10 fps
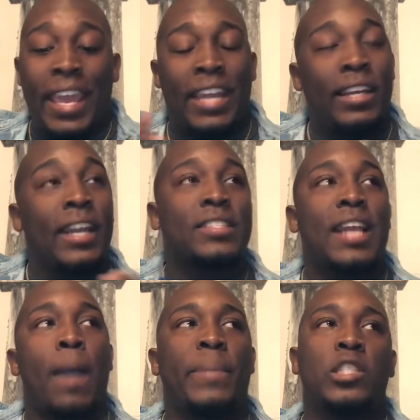and let us
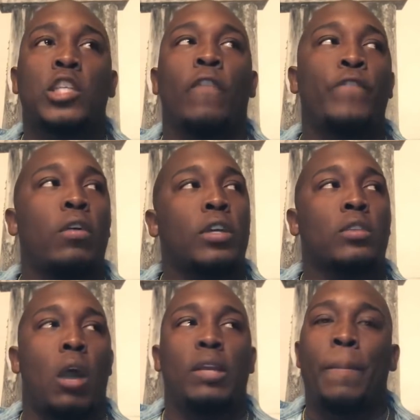not be so
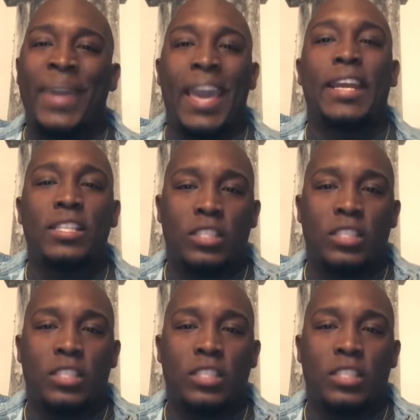focused on the petty